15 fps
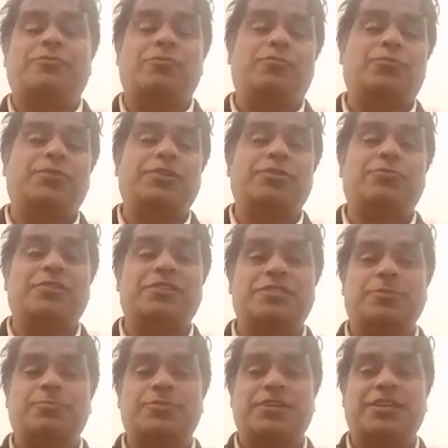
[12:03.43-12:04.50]
Hopefully you will
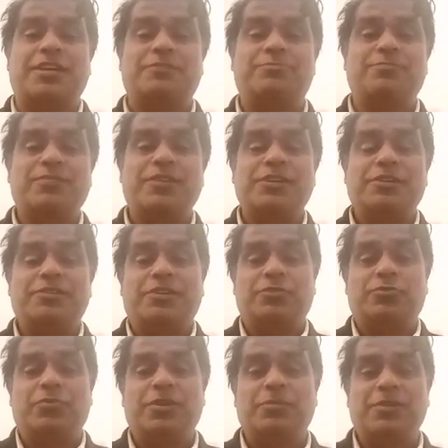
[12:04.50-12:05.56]
subscribe.
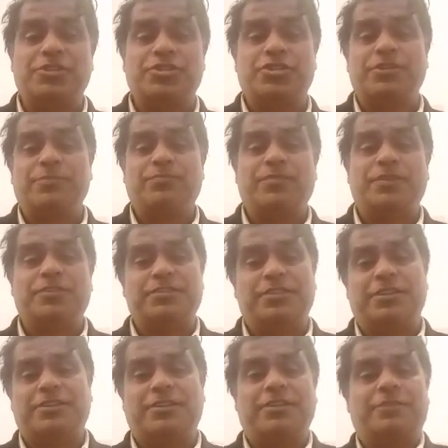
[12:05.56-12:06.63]
Thank you very much.
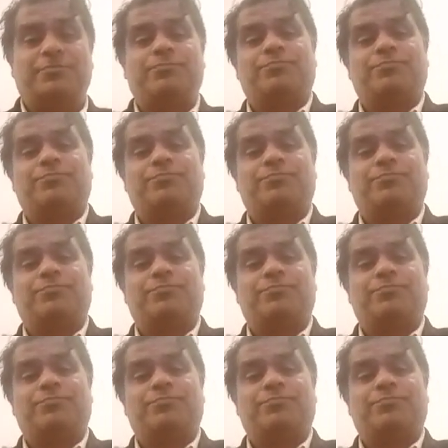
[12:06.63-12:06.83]
Jazakallah.